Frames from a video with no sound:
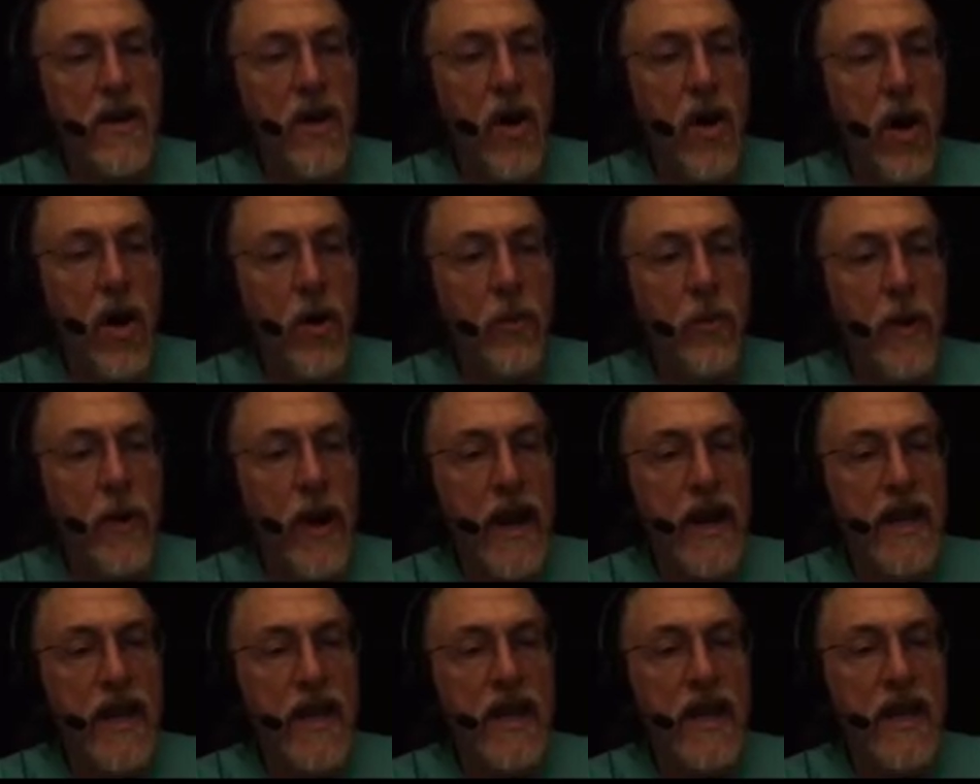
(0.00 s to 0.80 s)

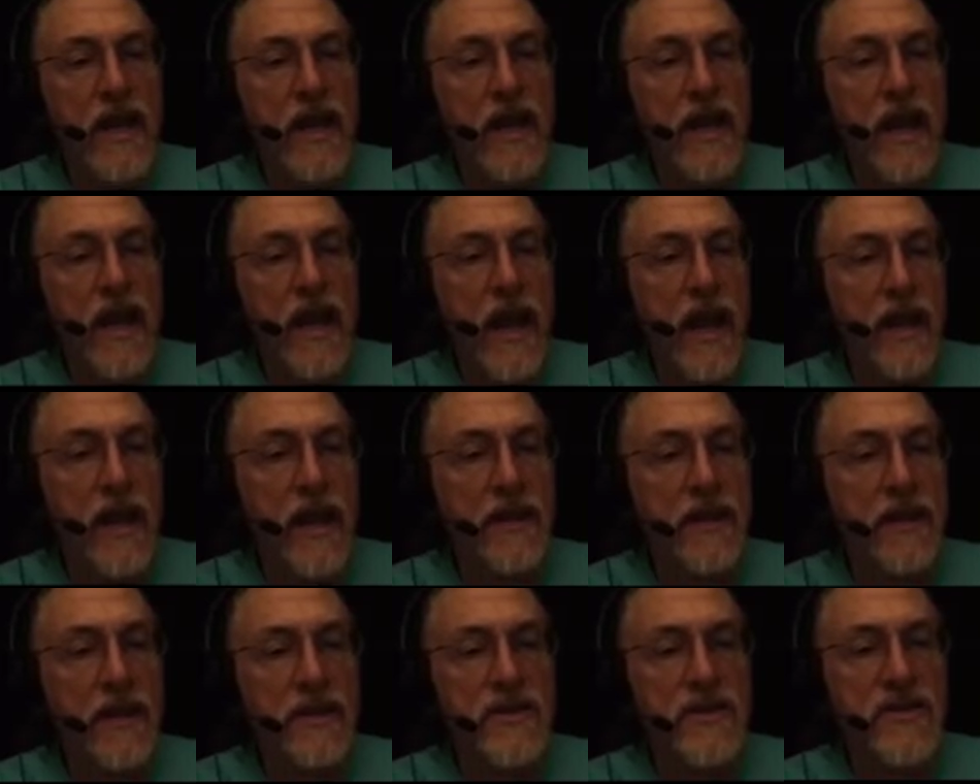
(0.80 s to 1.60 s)
already,
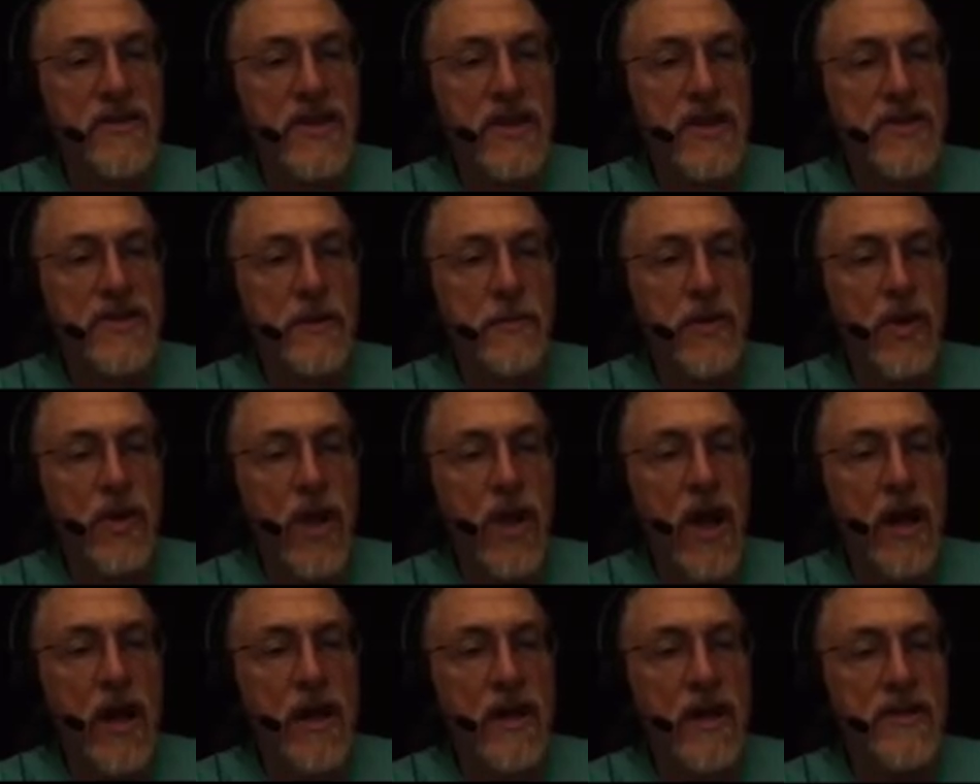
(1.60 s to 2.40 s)
and the system
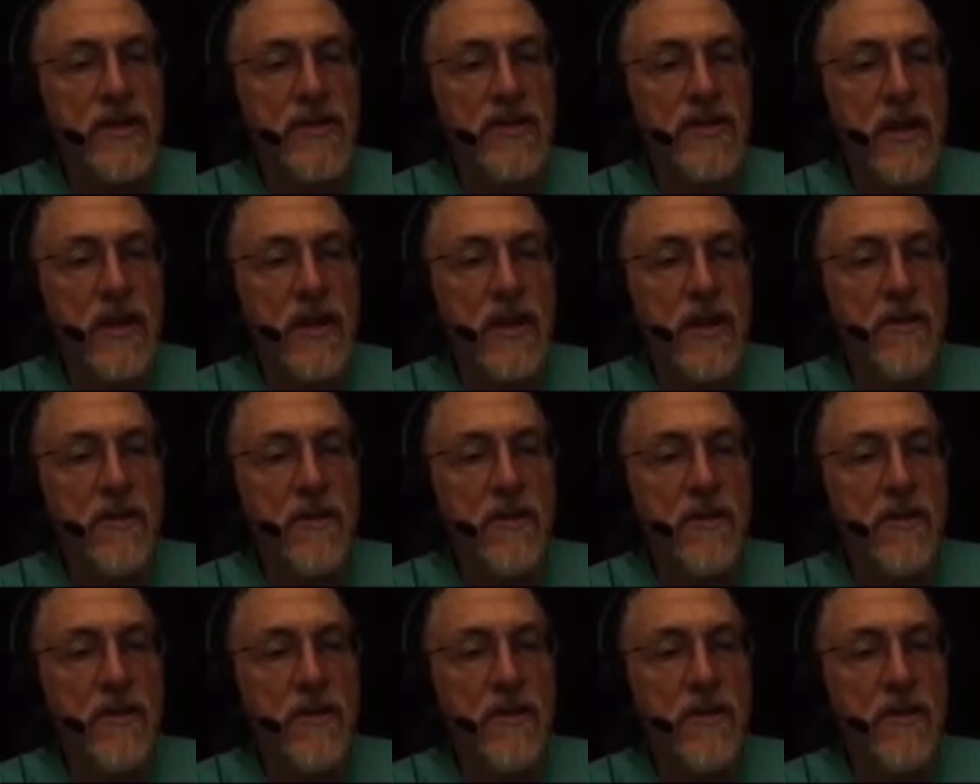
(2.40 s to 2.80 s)
clock is